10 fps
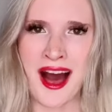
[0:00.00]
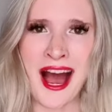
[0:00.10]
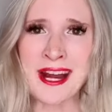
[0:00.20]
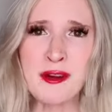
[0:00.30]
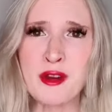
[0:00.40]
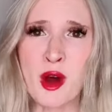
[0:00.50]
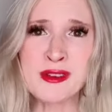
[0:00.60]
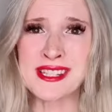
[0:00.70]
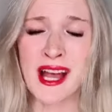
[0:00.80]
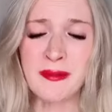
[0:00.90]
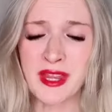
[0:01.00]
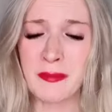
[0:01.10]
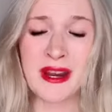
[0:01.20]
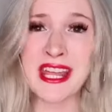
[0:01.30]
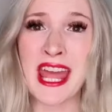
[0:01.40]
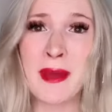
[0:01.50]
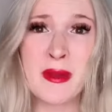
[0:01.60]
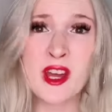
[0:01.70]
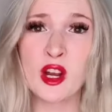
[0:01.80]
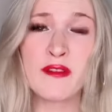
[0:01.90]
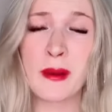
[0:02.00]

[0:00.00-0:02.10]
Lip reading: I don't know. Something, but it can't be good if I'm